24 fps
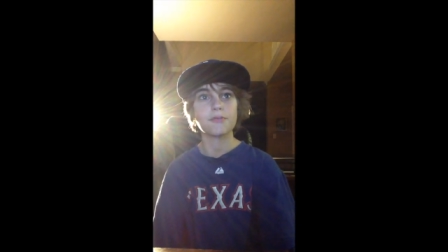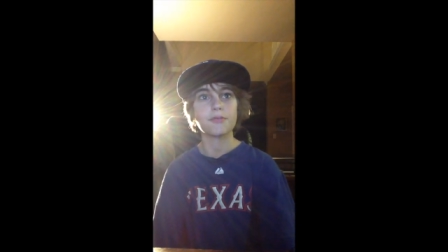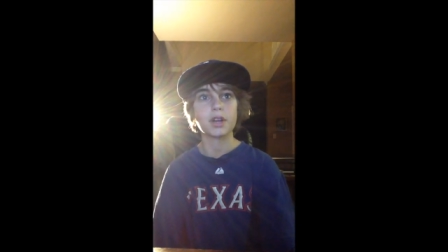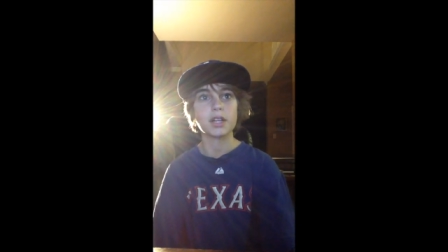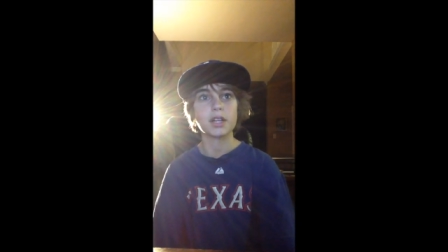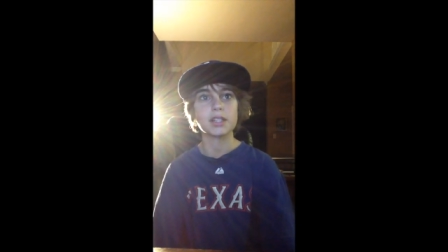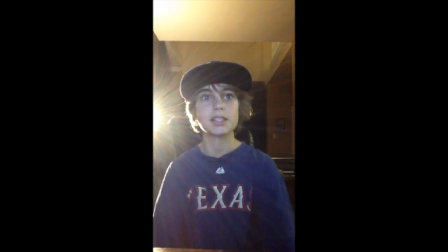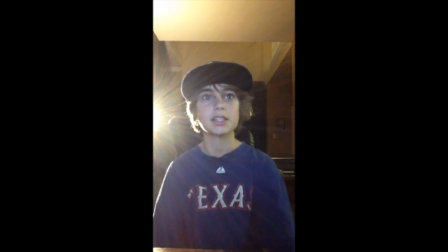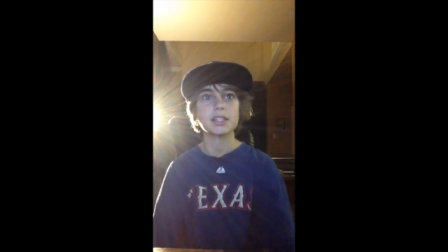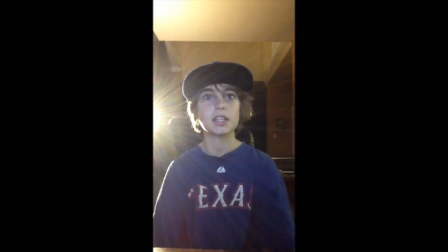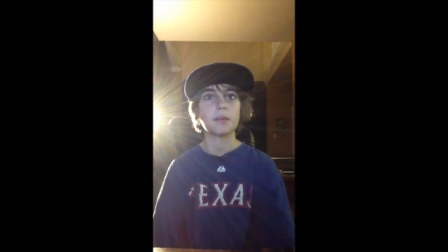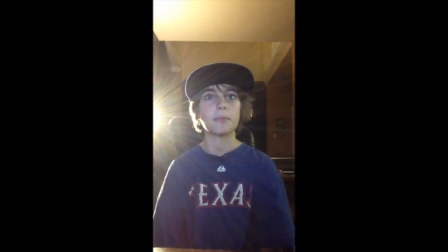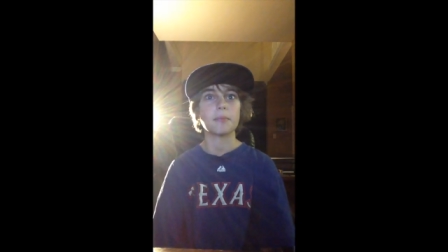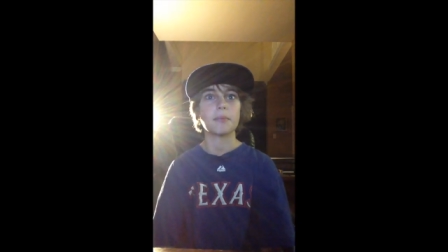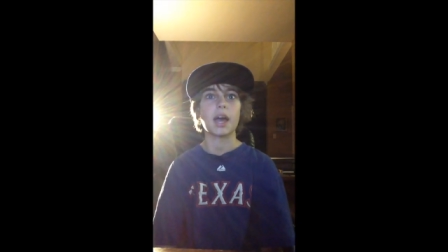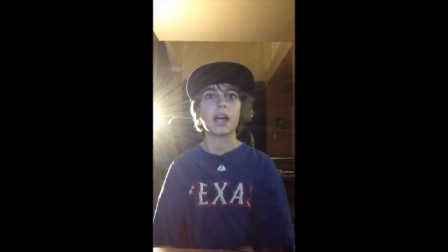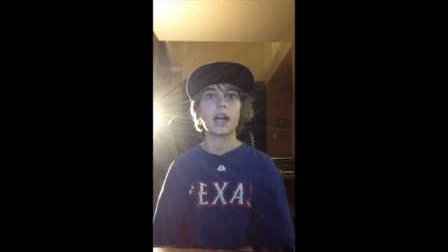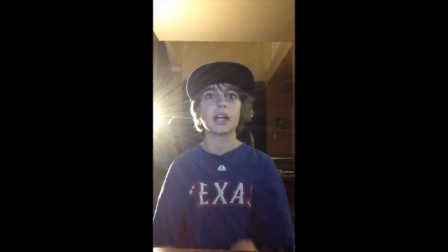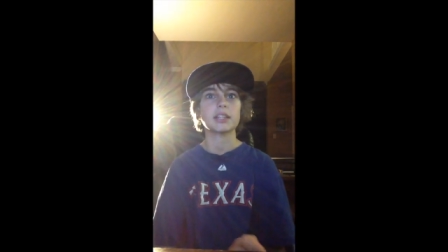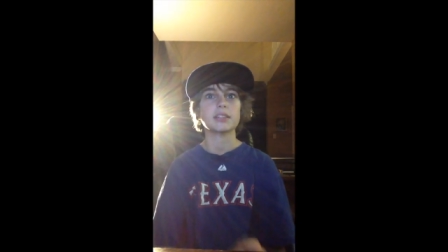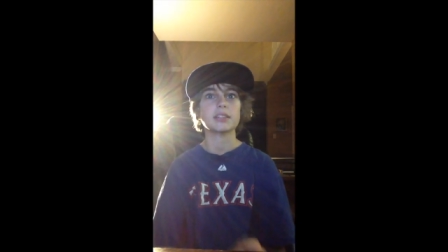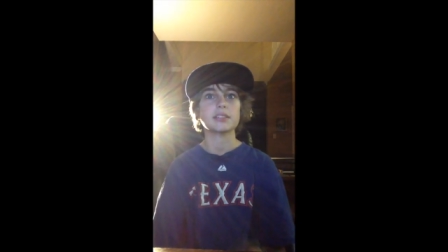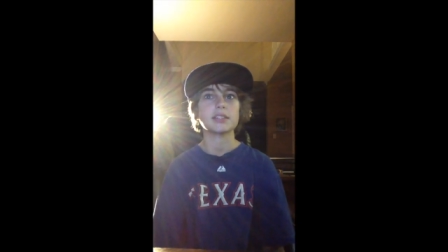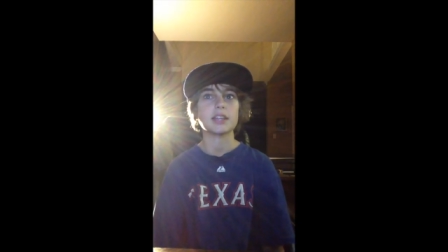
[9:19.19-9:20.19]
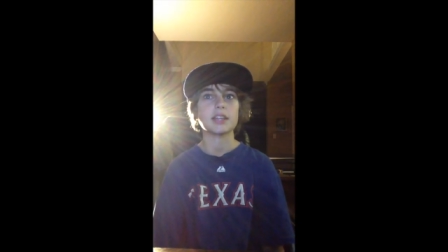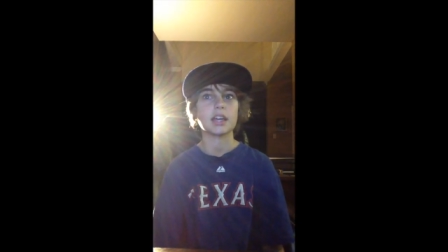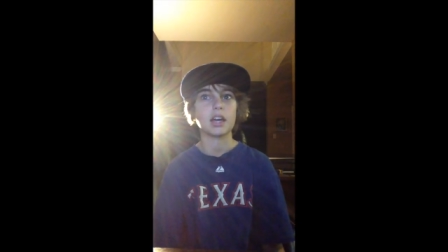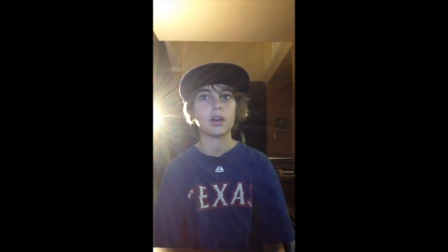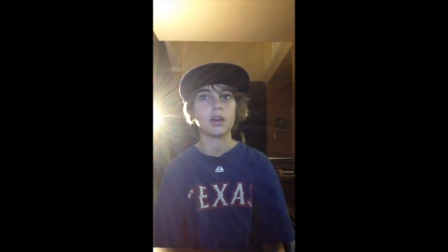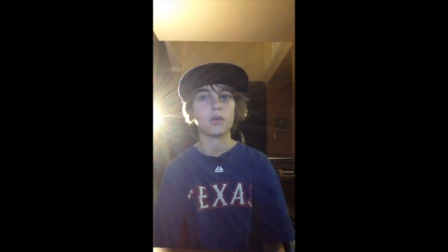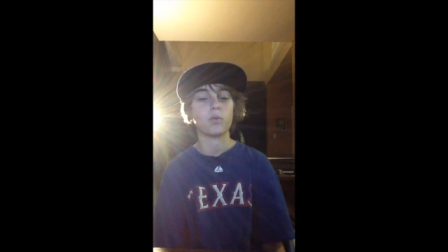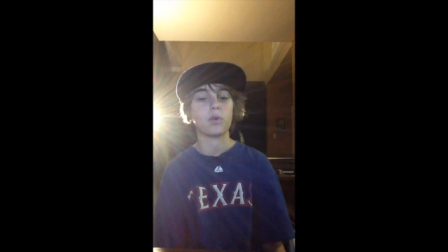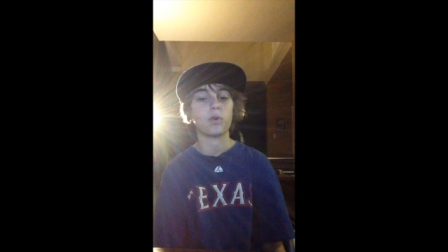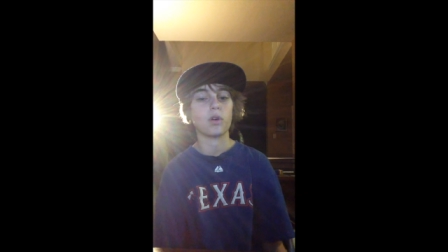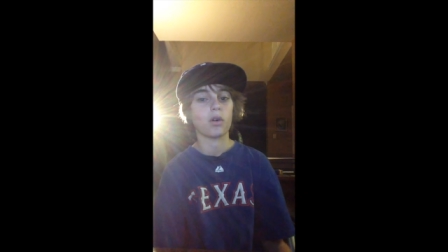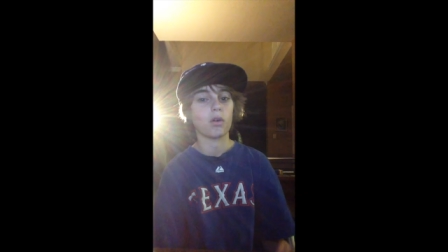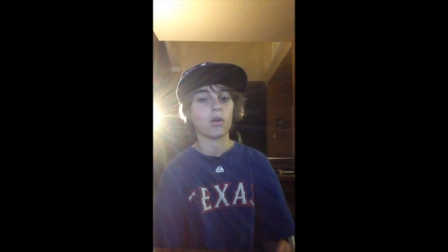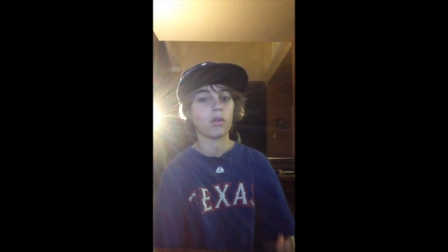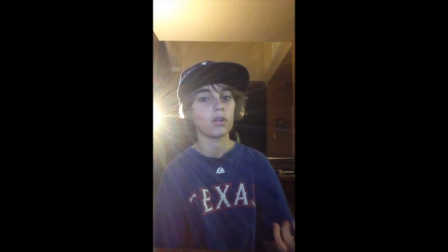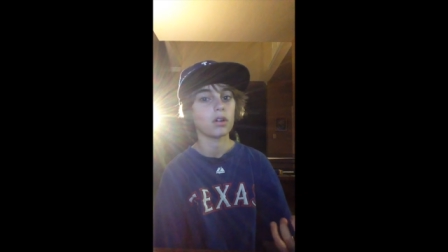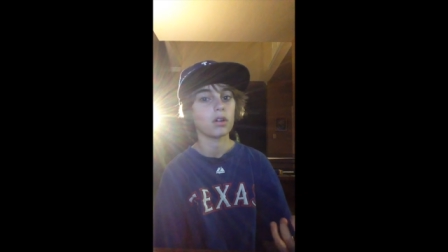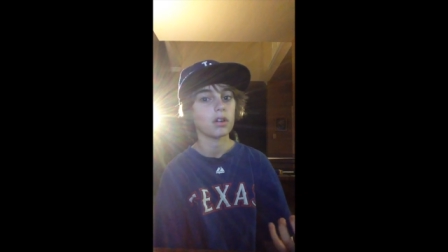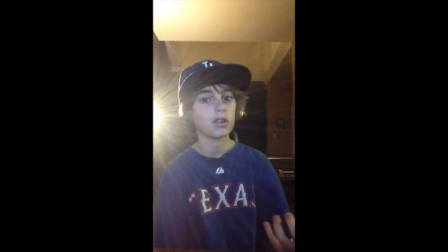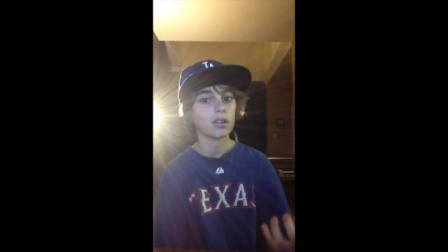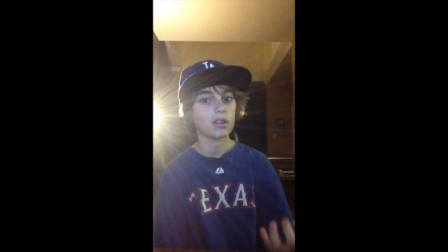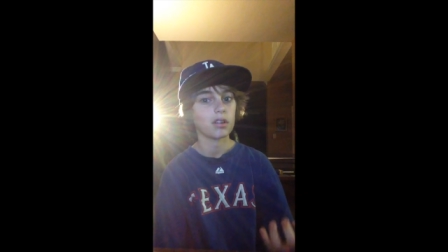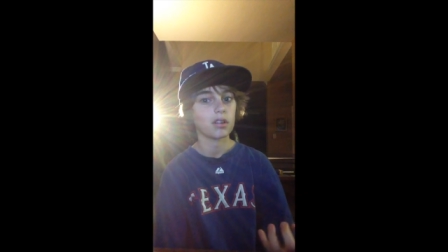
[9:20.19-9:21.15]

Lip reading: friends sit back and say, "Whoa,